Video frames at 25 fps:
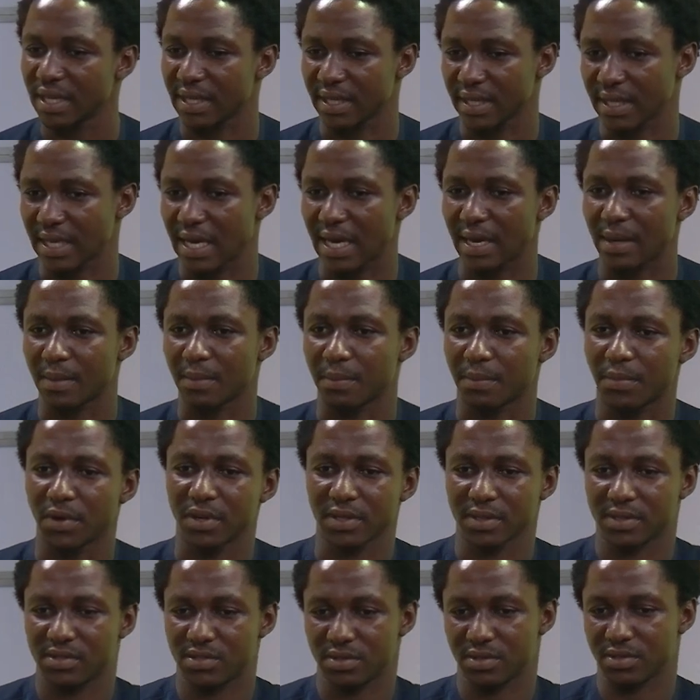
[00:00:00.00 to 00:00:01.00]
Yeah, but
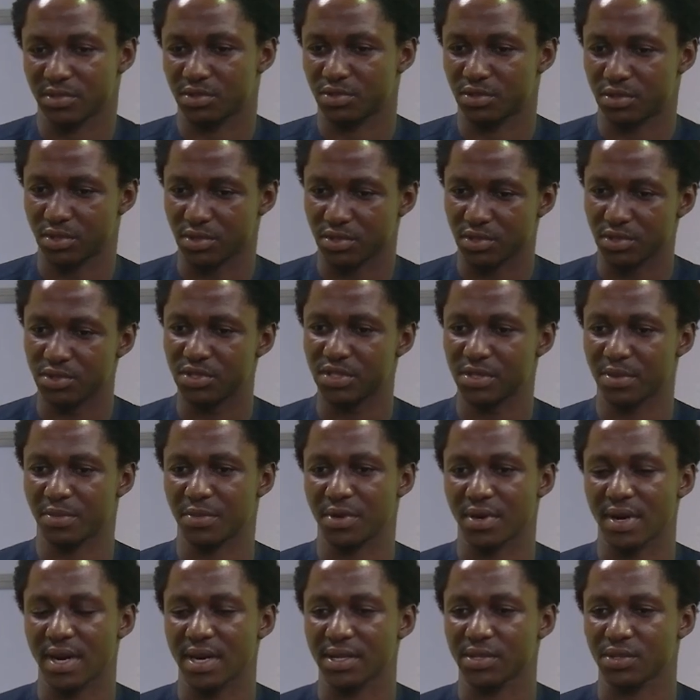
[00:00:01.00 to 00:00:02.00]
to just
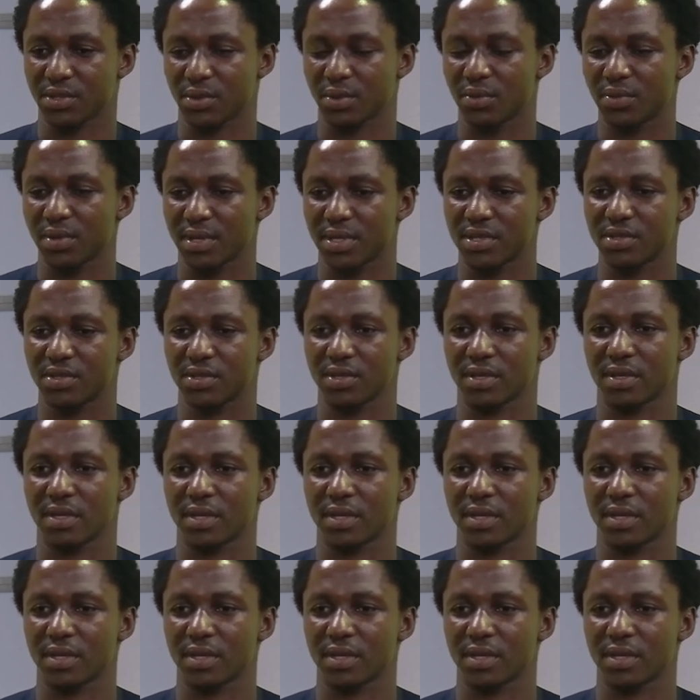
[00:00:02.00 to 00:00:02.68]
summarize your question,